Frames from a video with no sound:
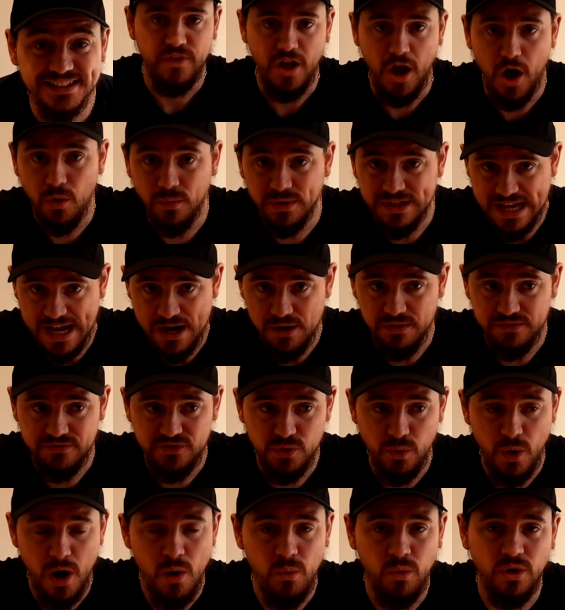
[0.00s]
Oh, and hell, if
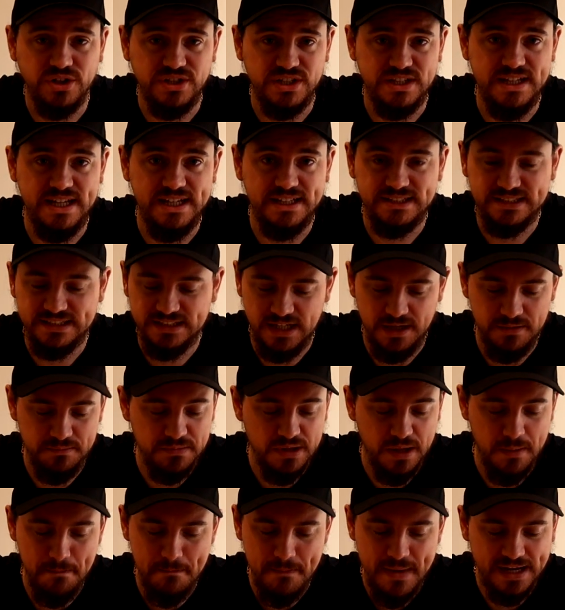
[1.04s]
you are watching this,
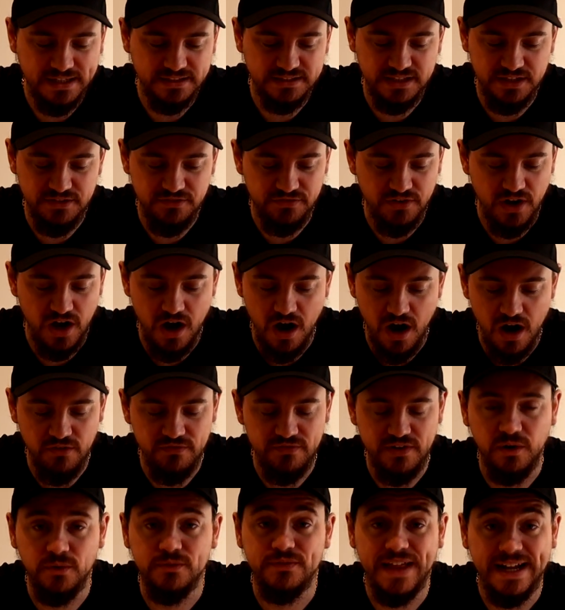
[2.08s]
a massive
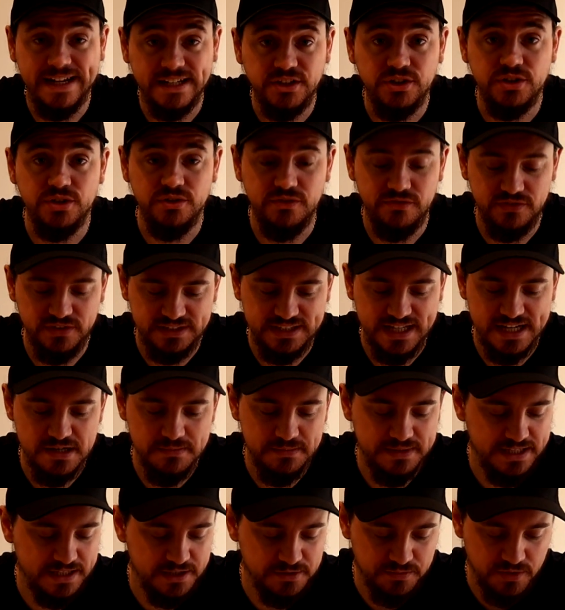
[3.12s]
heartfelt thank you for sending
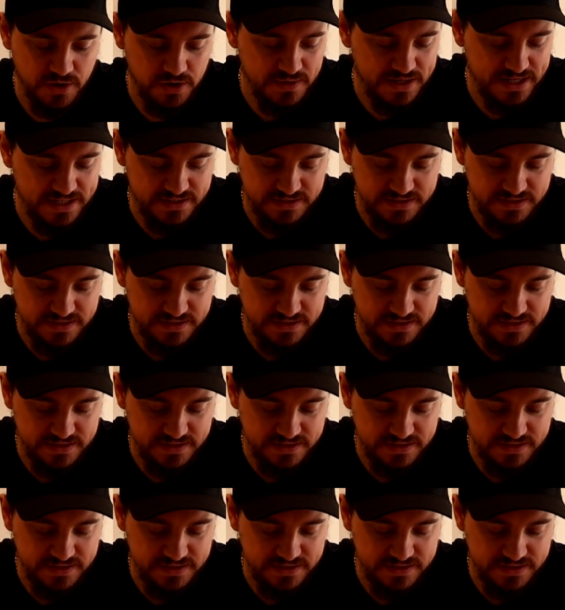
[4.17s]
me this, bro.